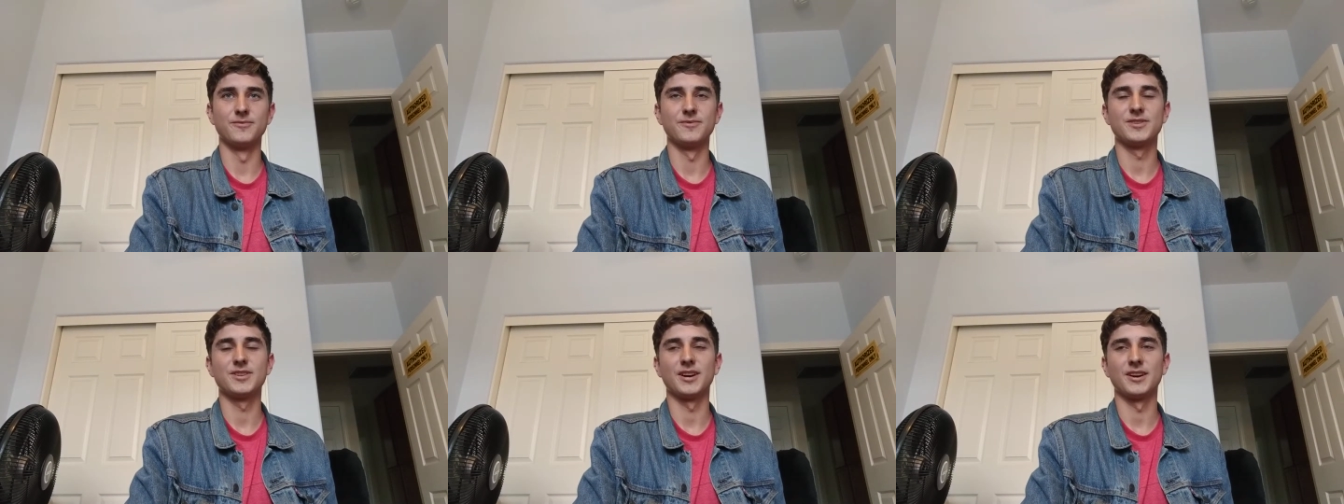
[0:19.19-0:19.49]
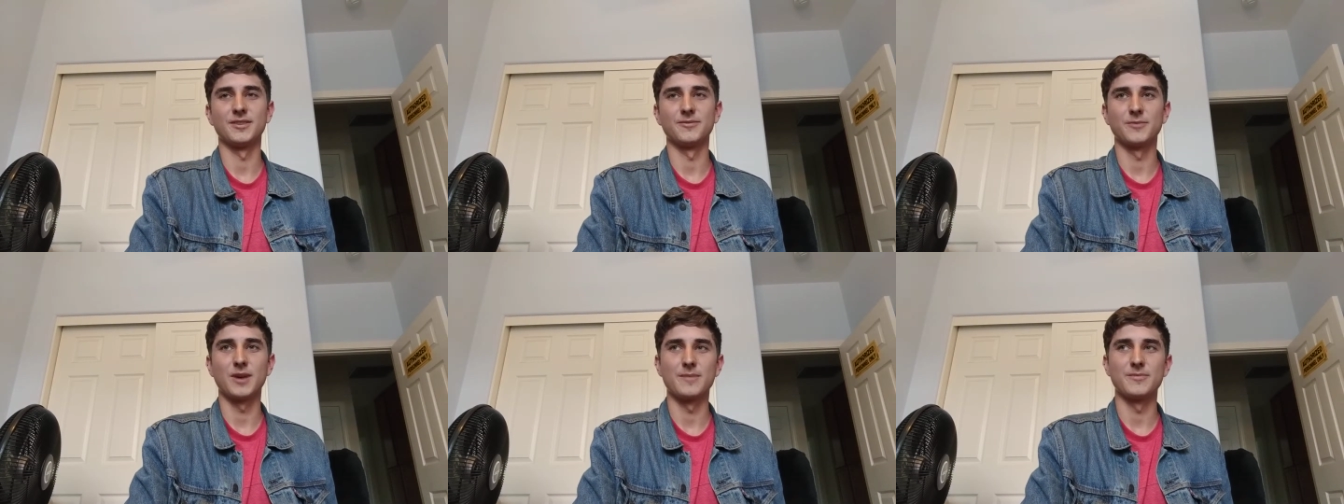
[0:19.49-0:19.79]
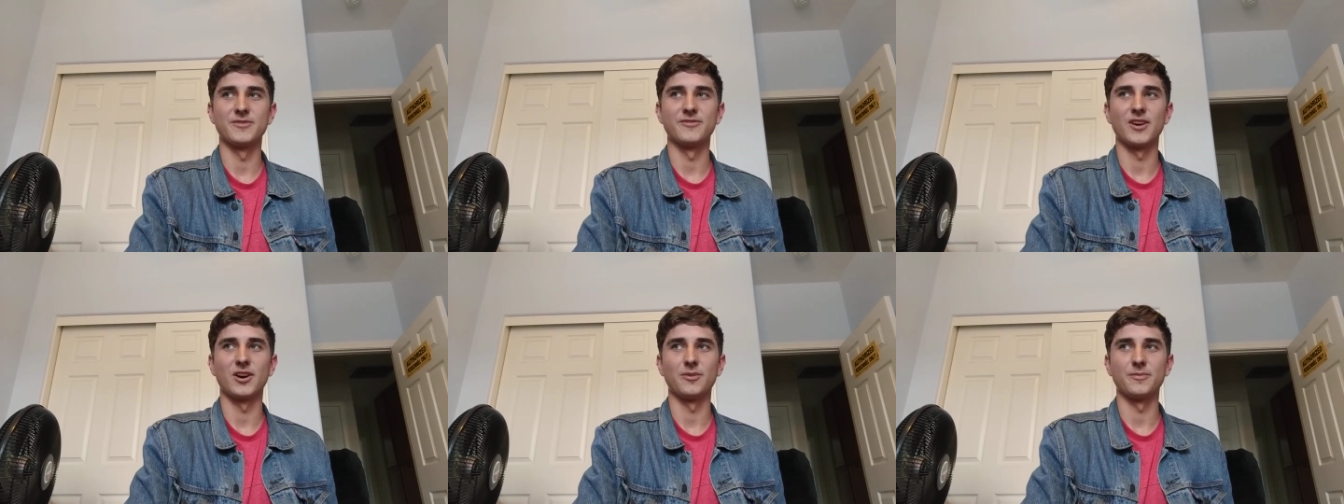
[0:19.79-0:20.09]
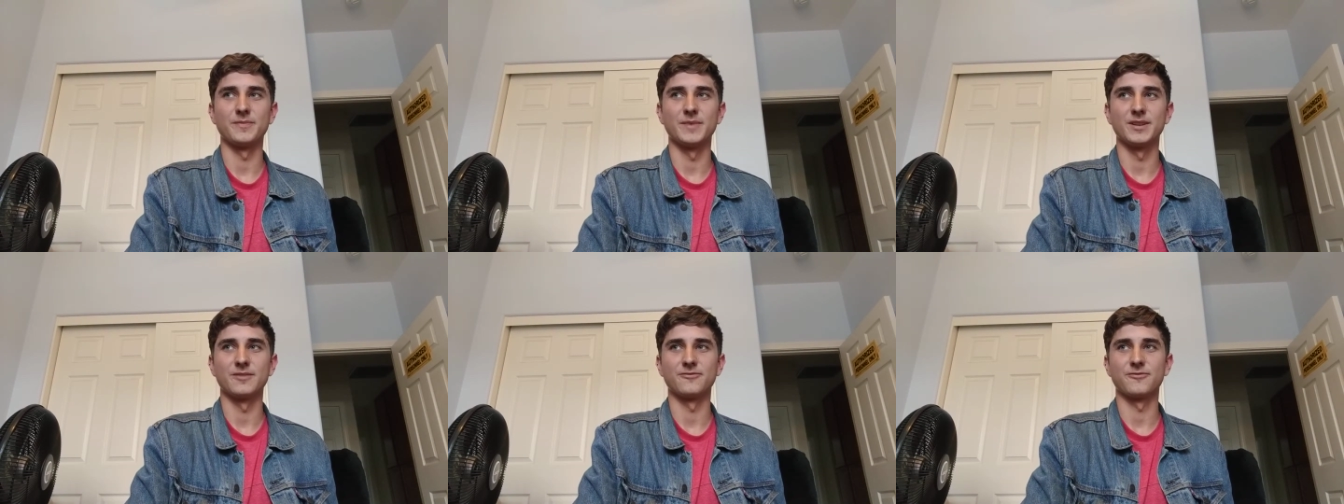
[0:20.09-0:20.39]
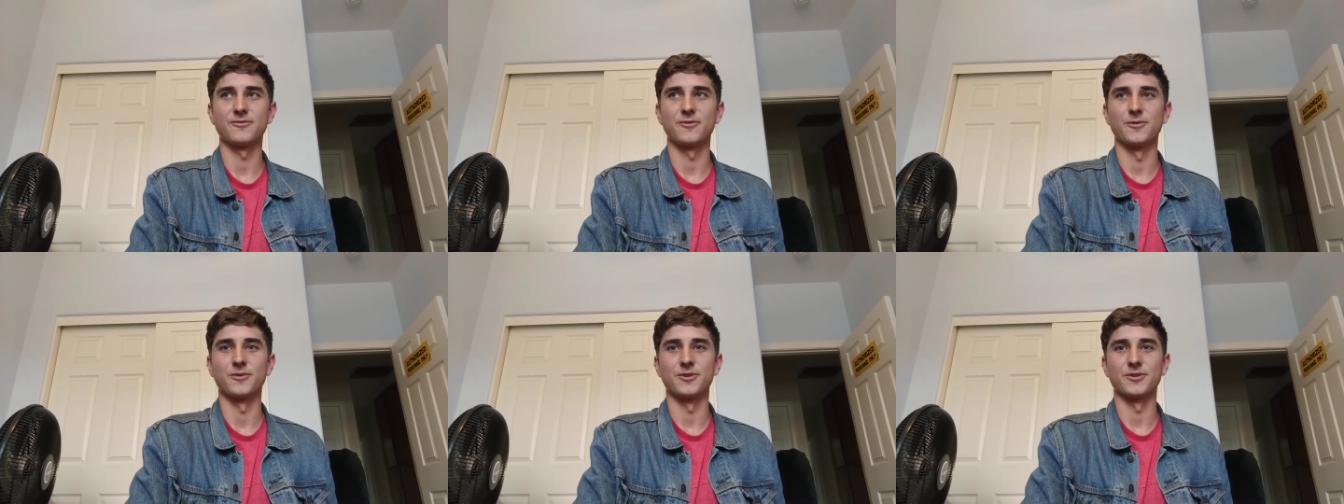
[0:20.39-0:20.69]
done web development
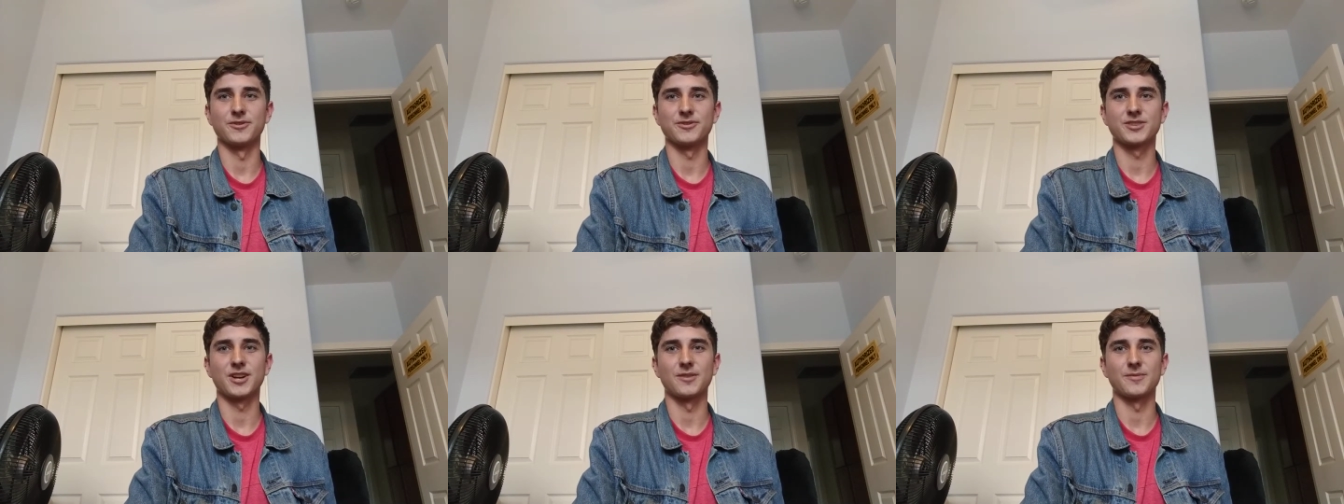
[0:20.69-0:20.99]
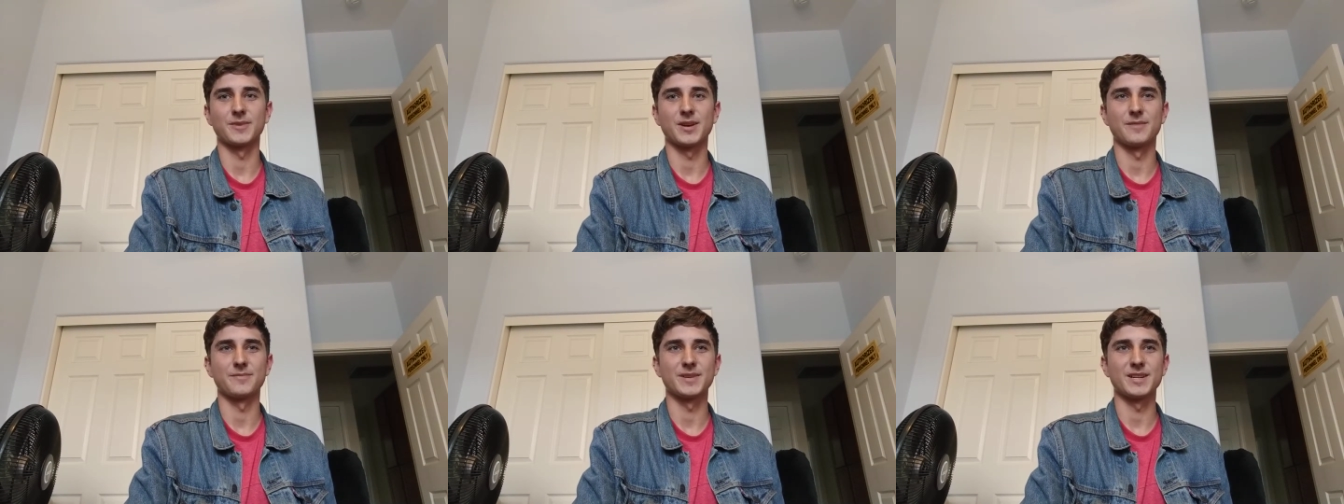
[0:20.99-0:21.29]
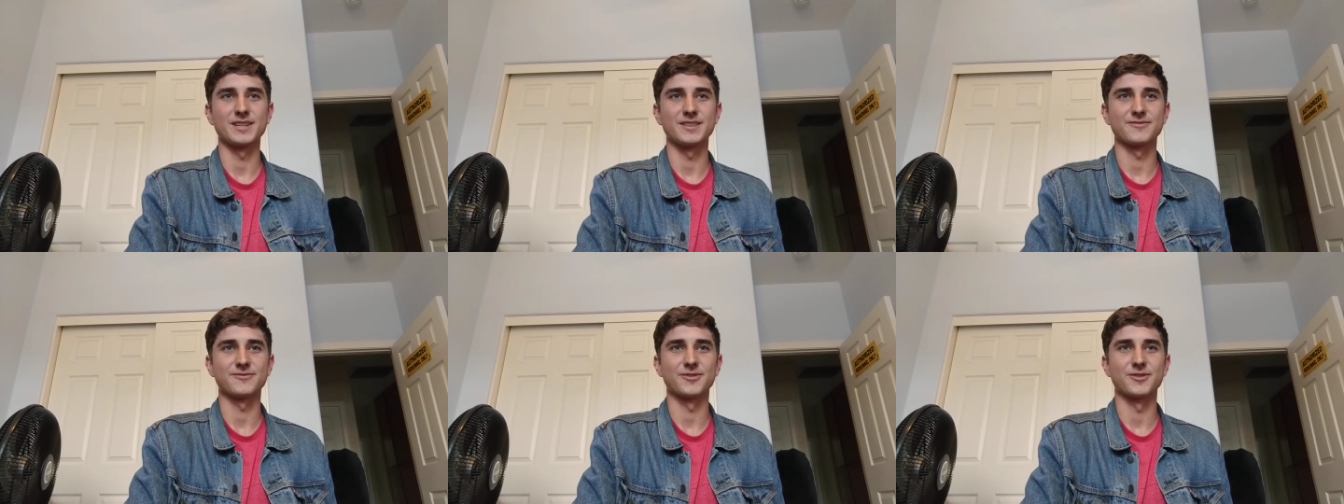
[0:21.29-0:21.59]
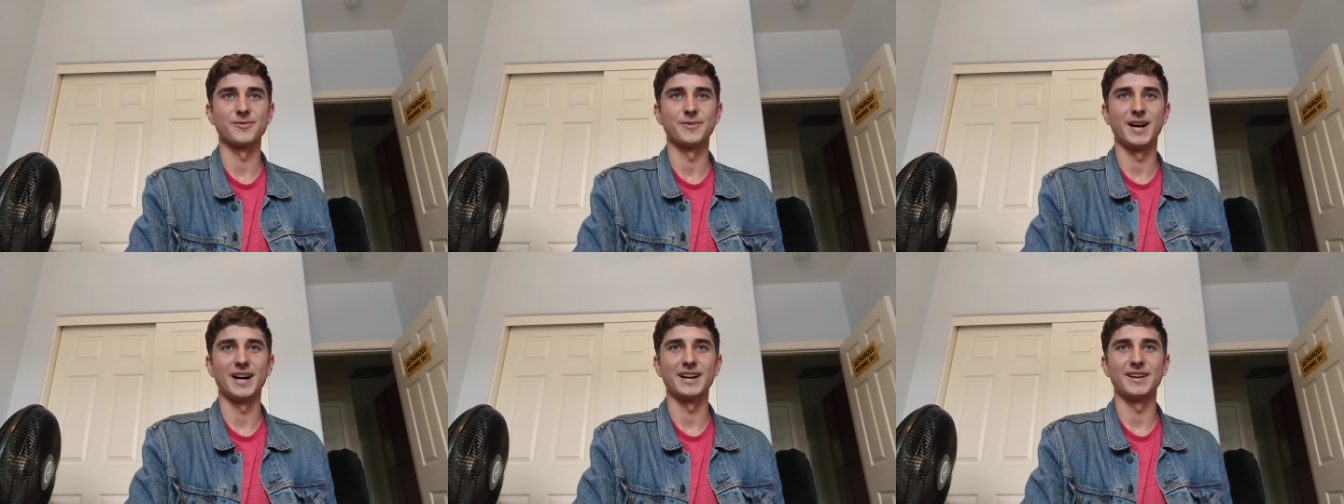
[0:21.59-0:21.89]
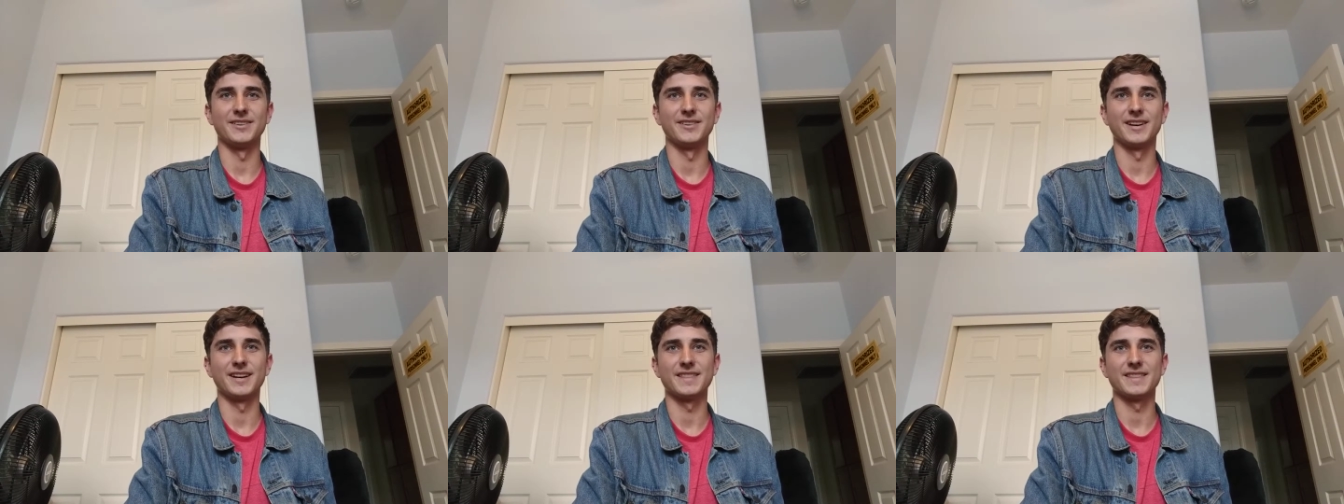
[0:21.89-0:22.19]
for startup companies for a while,